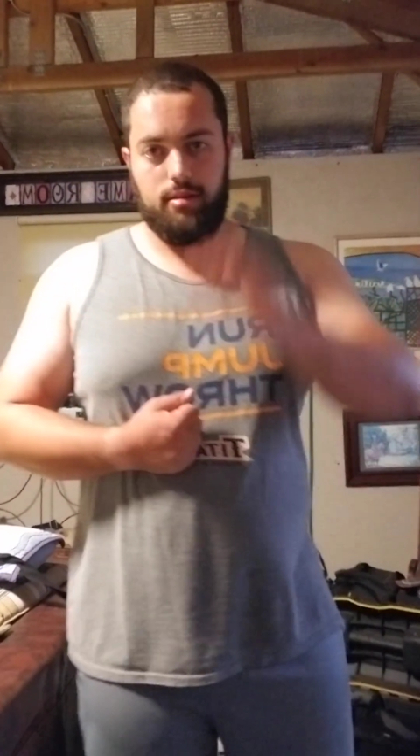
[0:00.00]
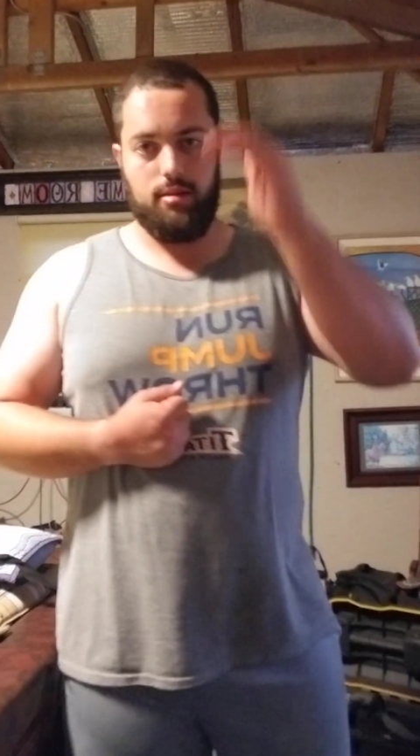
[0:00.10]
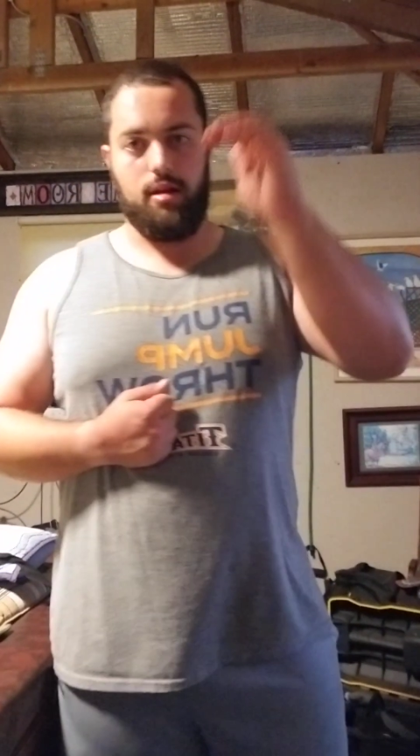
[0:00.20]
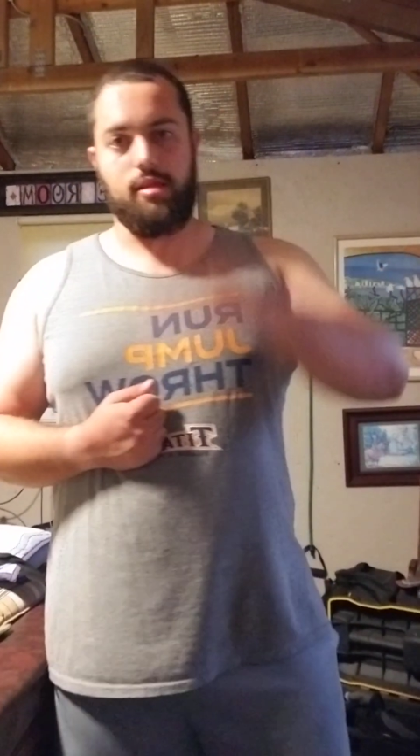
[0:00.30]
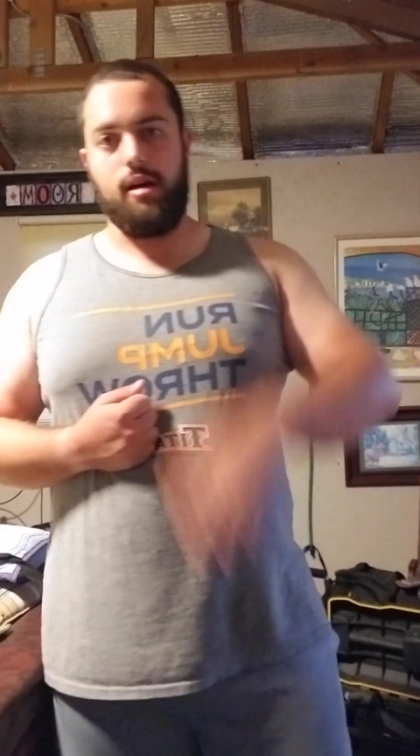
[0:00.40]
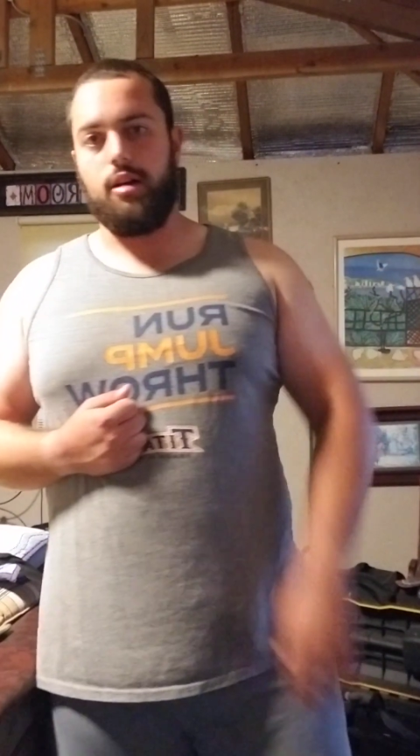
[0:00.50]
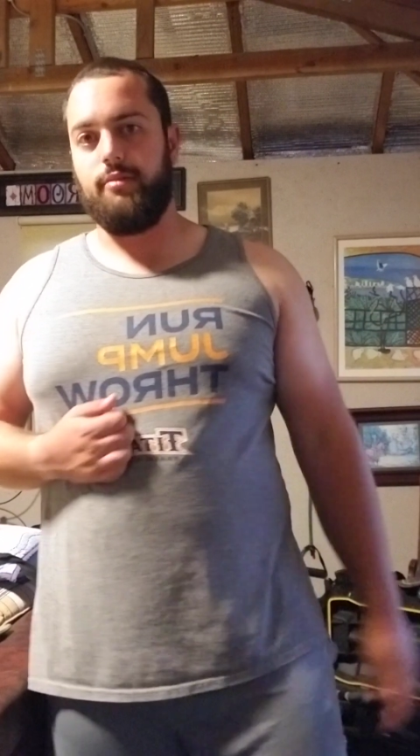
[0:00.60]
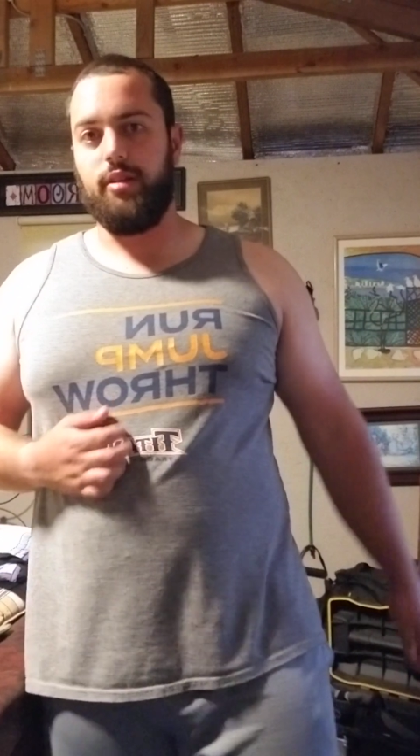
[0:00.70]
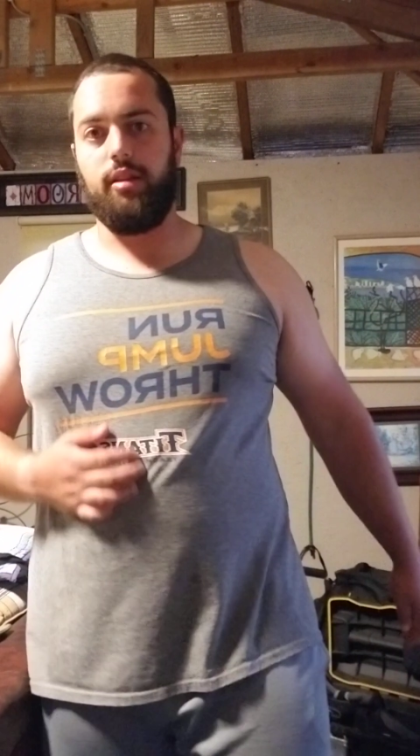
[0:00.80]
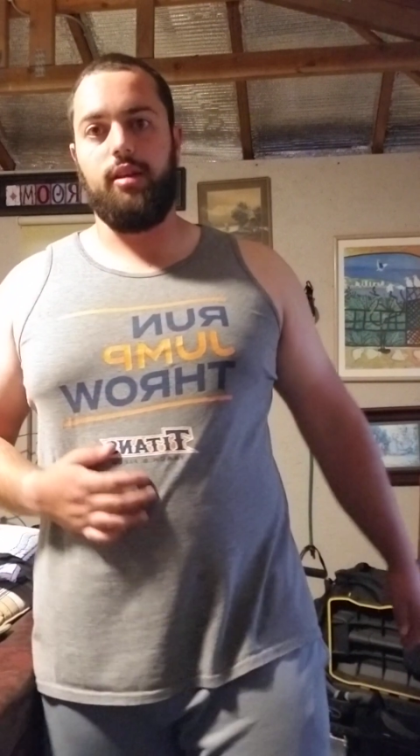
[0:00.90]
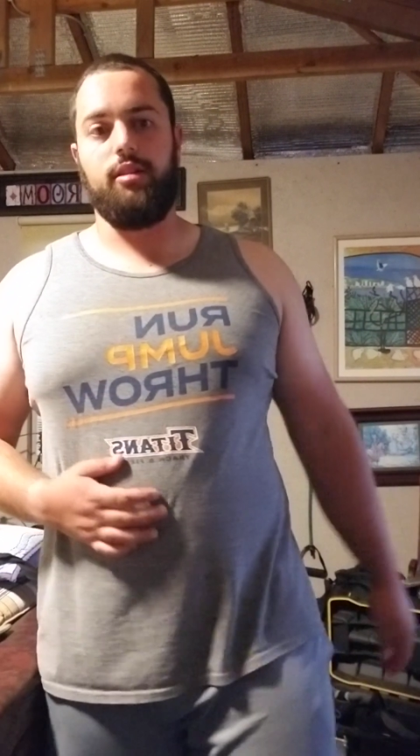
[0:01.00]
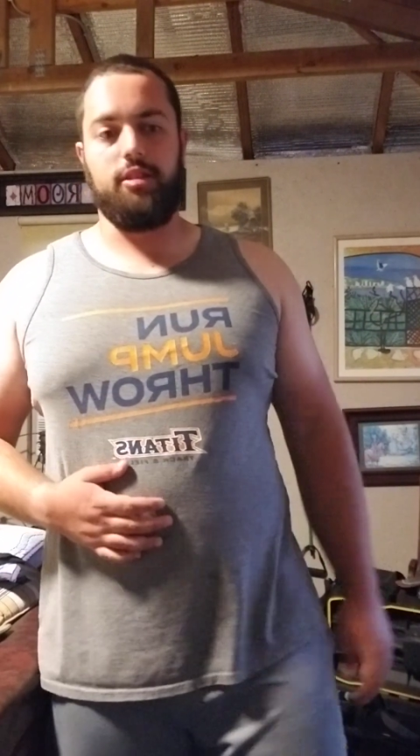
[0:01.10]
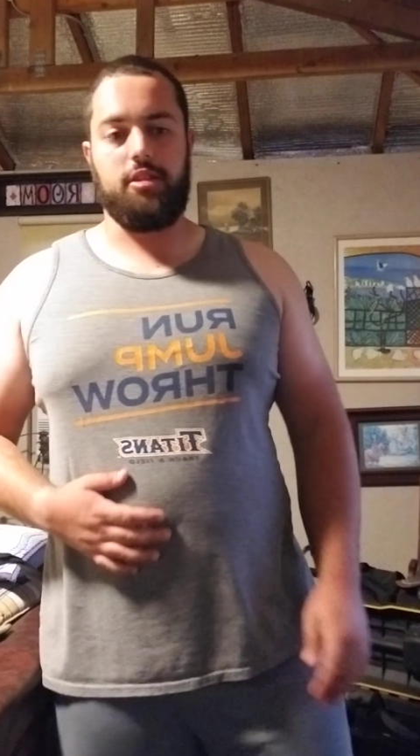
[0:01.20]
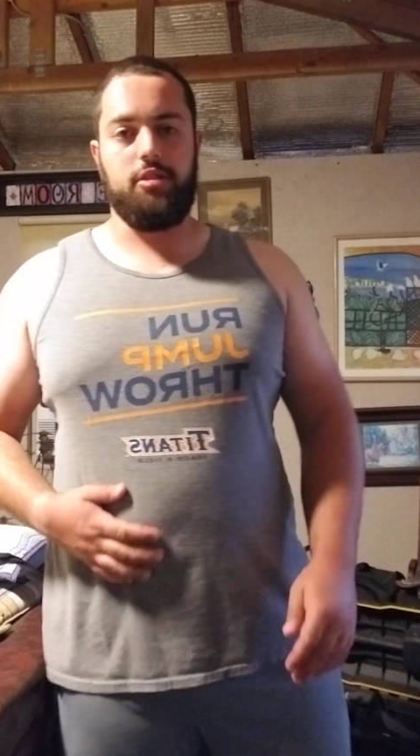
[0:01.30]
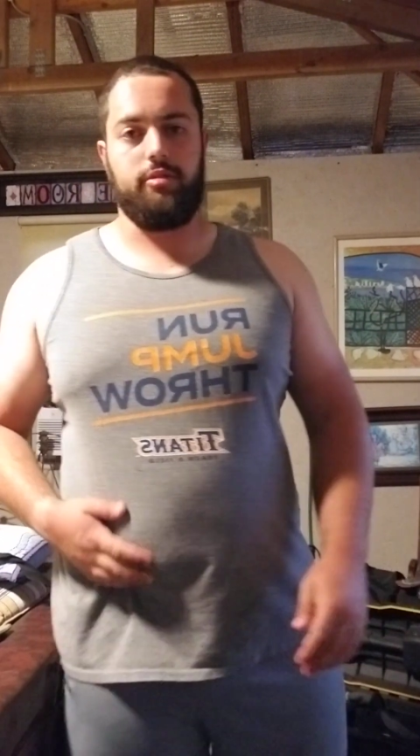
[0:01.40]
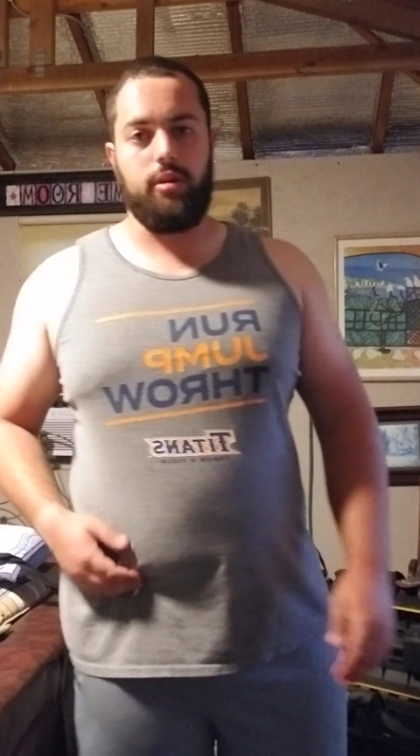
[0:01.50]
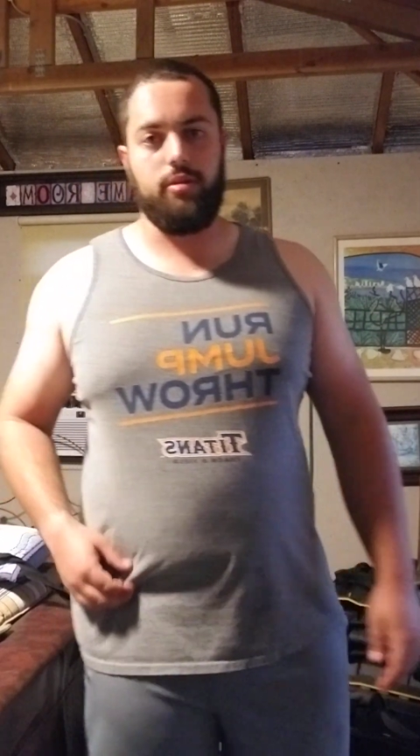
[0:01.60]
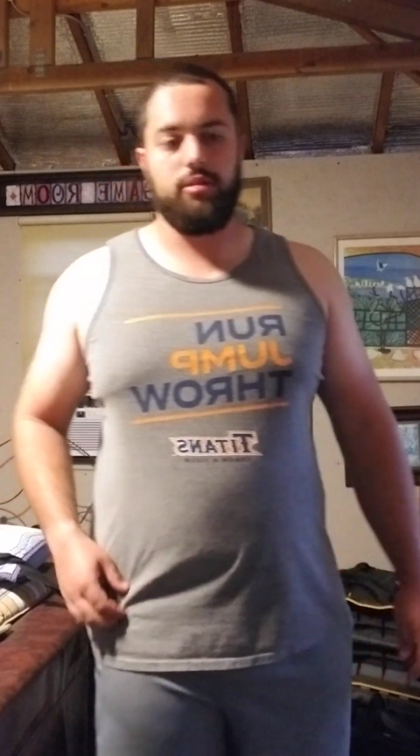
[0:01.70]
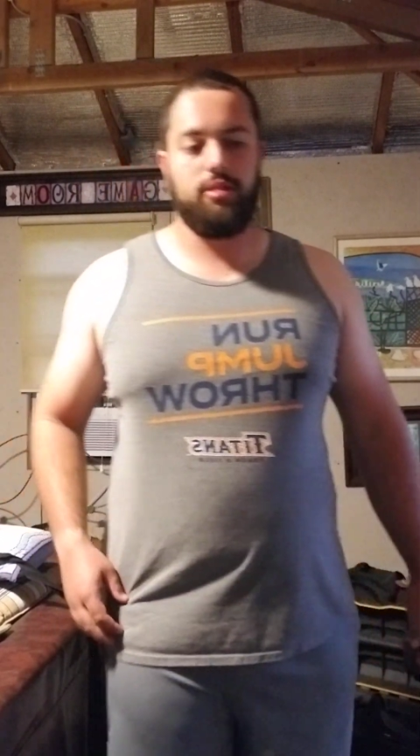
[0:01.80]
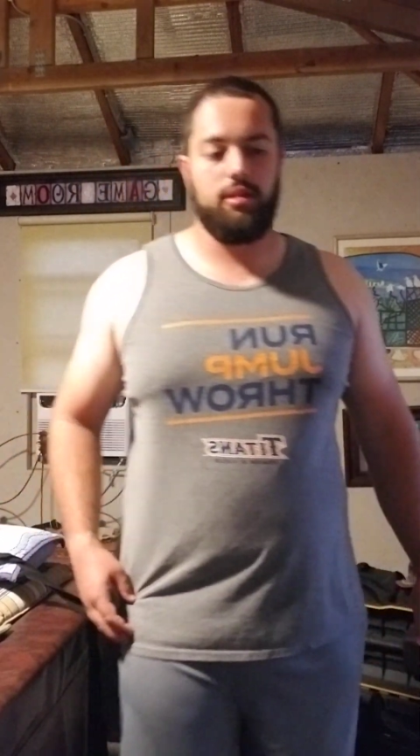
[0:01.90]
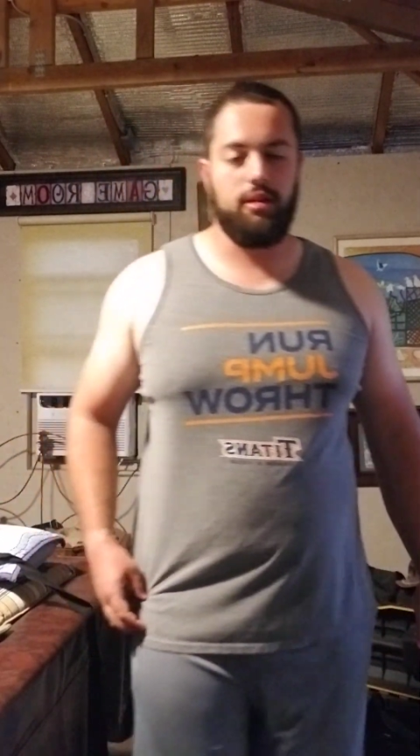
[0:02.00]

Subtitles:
a lot of elite discus throwers,